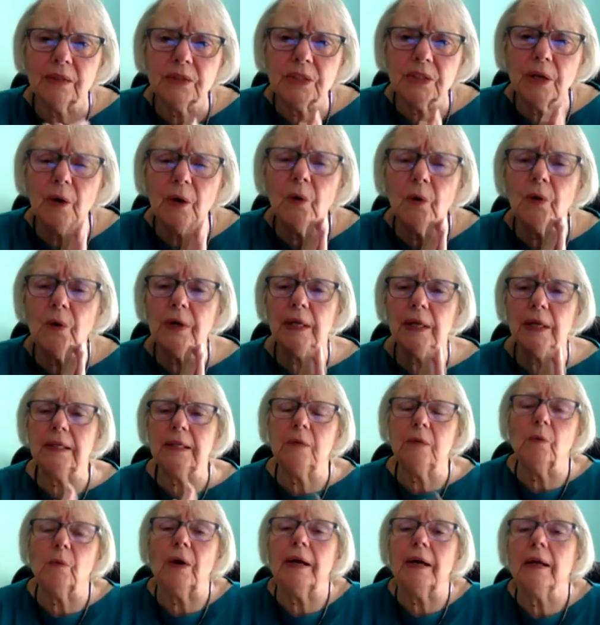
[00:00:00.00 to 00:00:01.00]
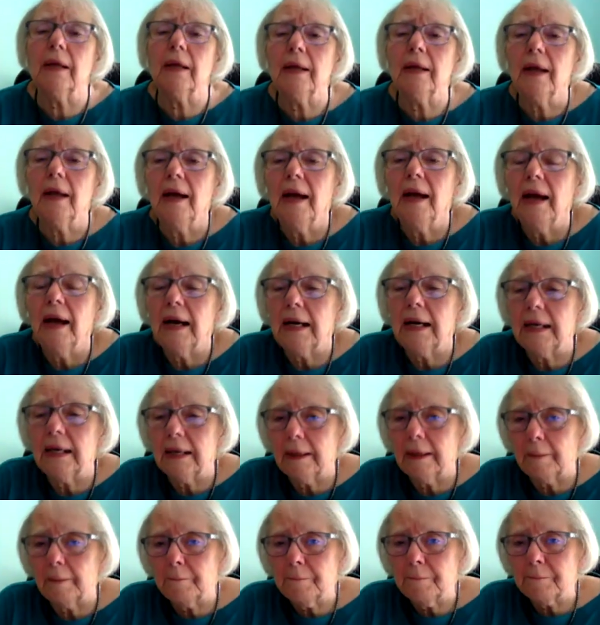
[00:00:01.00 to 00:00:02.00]
So anyway,
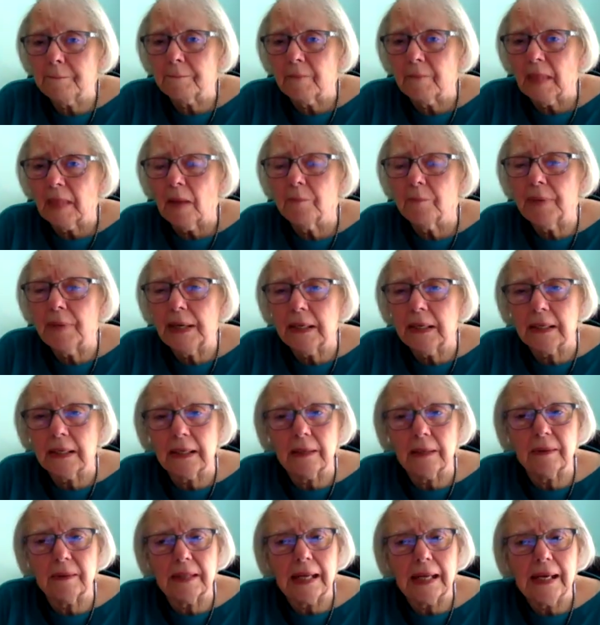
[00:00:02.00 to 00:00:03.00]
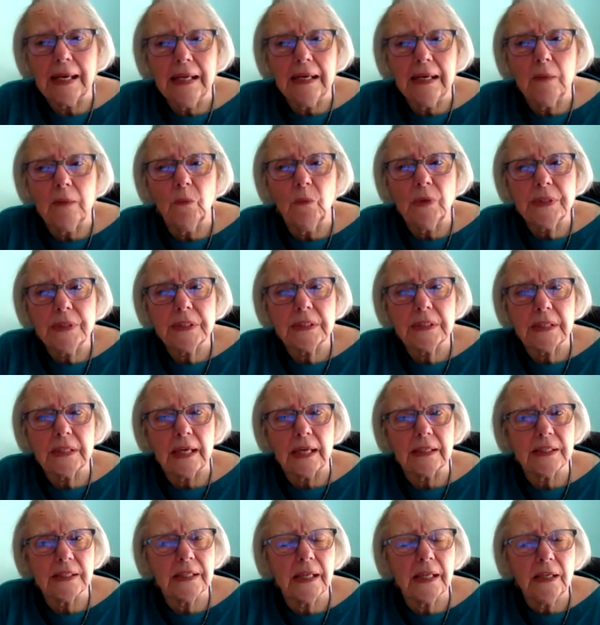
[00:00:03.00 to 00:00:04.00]
but that was
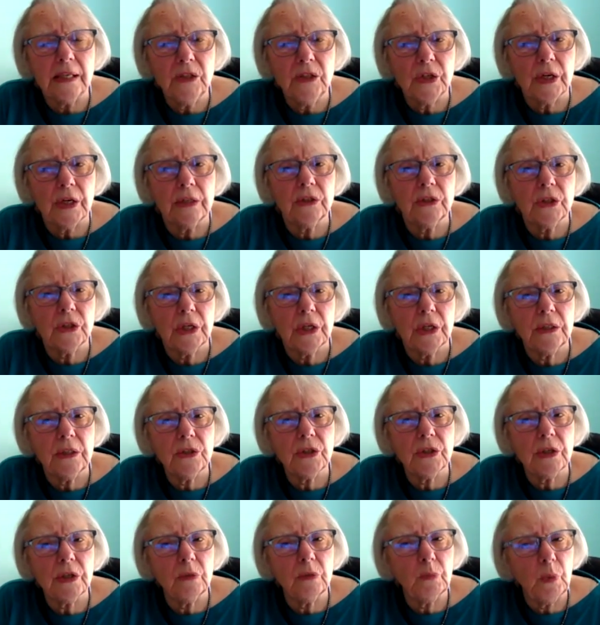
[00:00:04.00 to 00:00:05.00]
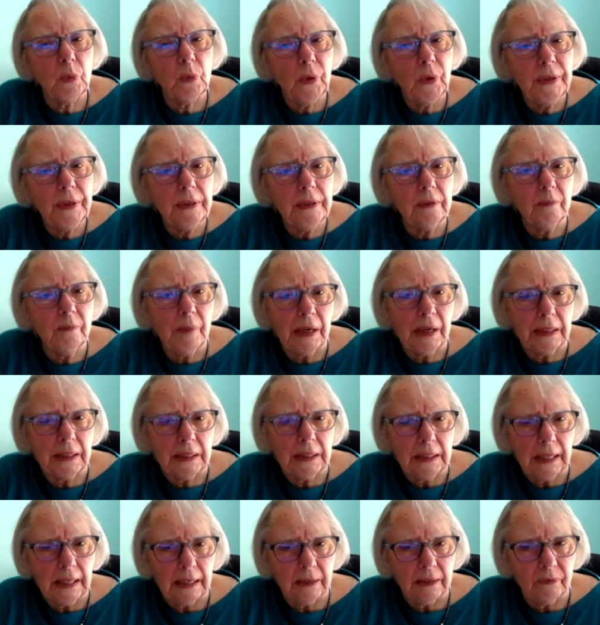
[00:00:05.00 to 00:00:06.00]
such a changing point in my
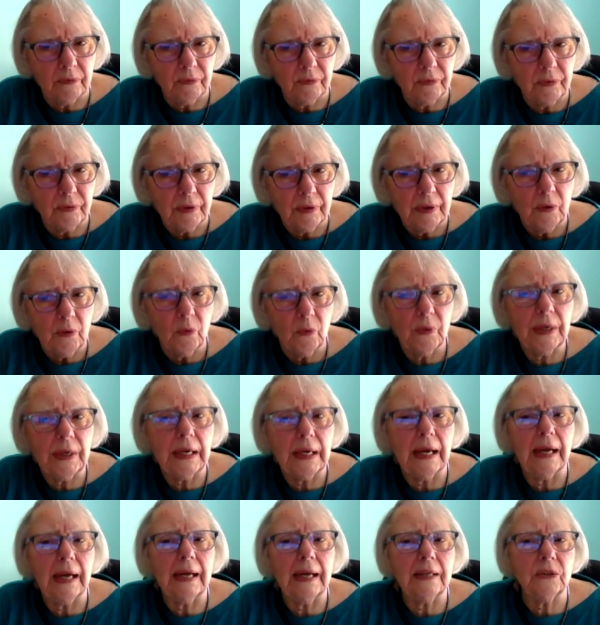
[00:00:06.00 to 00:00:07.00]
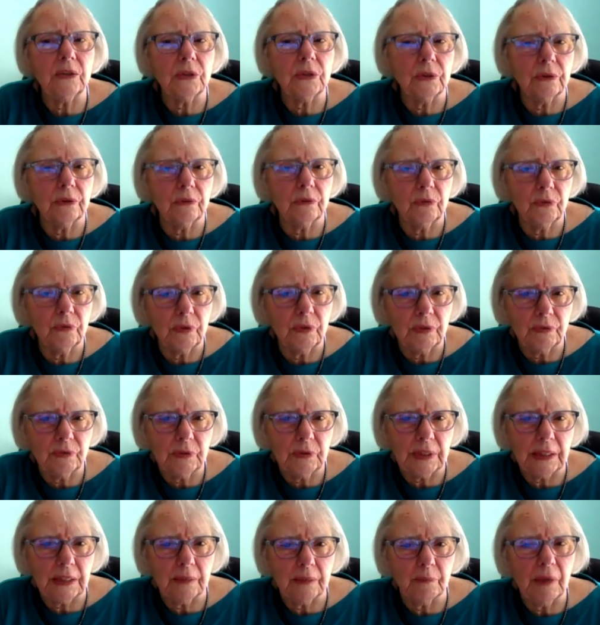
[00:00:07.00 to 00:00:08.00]
life when I turned
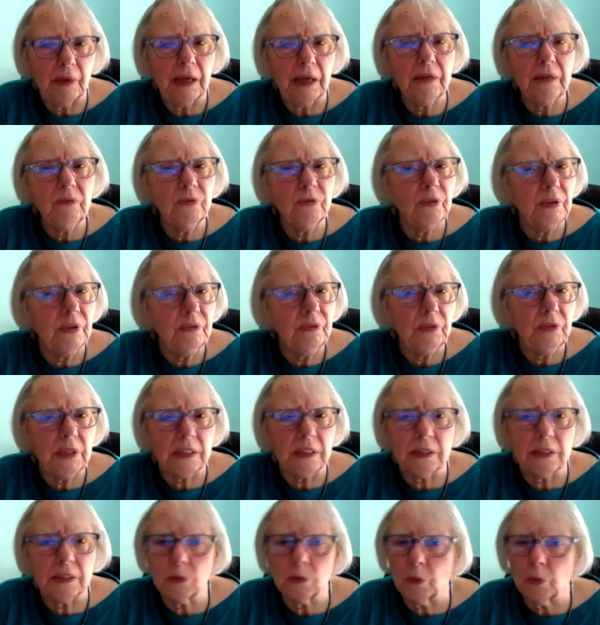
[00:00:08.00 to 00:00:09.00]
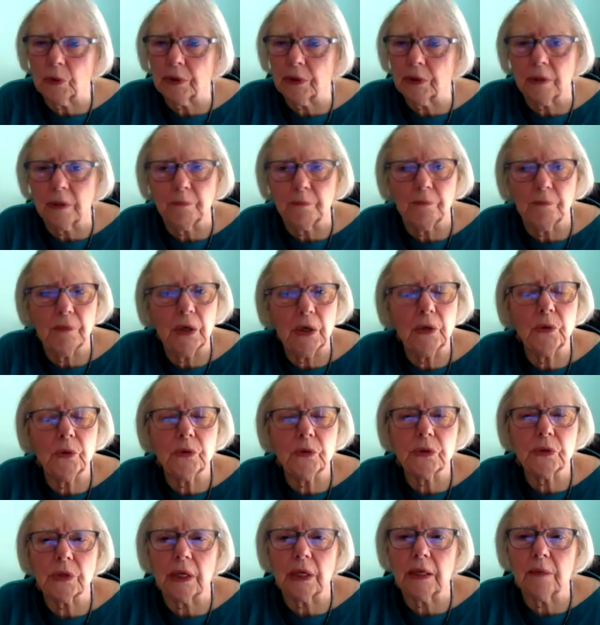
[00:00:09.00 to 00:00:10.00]
50. My 50s were the
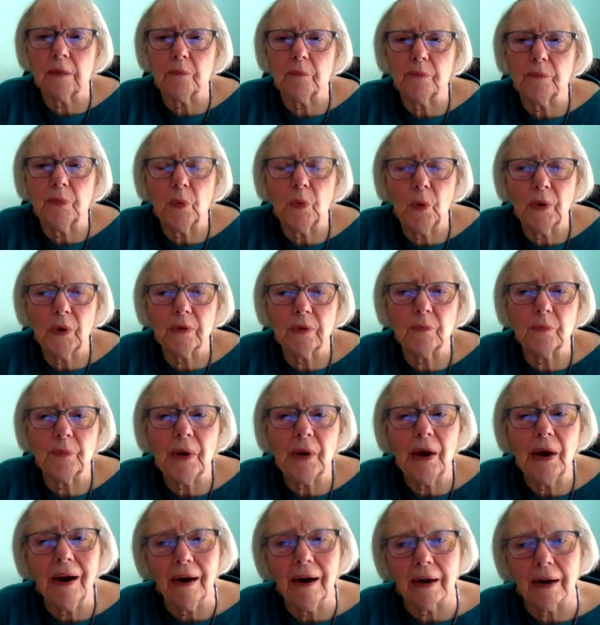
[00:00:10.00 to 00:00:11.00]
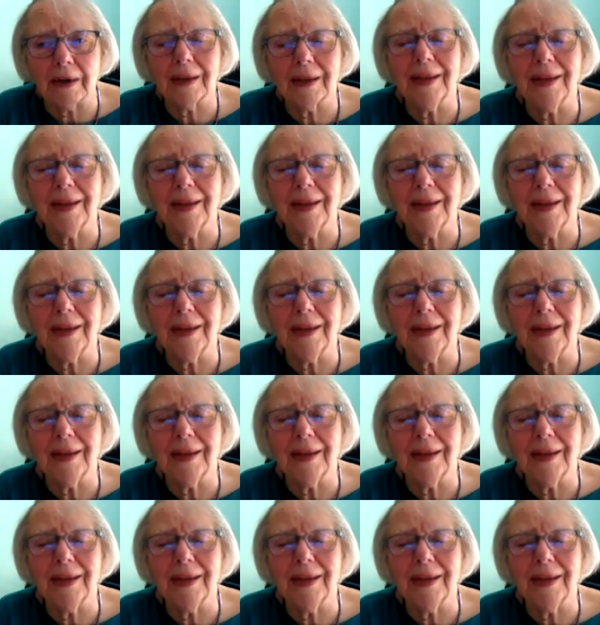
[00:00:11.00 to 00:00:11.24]
most important part.